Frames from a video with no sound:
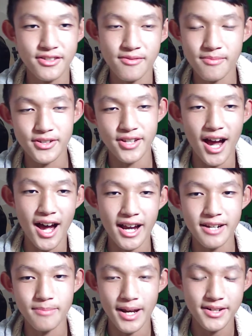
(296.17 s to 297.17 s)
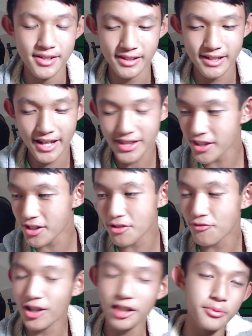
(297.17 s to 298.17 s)
died mentally, and then they just
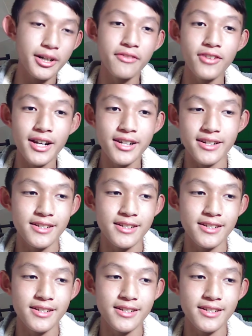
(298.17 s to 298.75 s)
followed whatever I did.